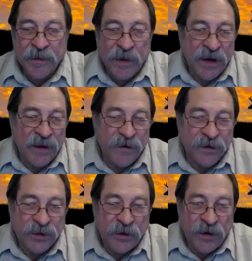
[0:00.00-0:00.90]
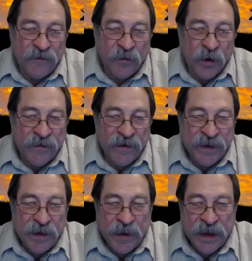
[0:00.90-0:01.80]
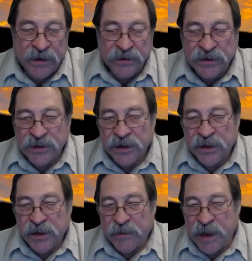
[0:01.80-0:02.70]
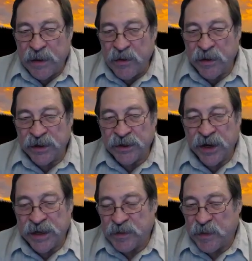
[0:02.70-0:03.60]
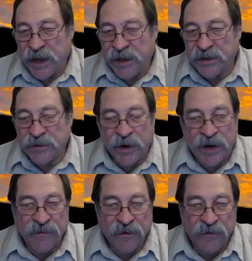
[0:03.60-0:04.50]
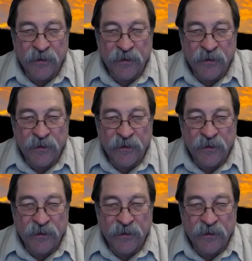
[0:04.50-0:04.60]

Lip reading: But if you're shooting 40, 50 pounds, maybe you want to try a spine that's rated for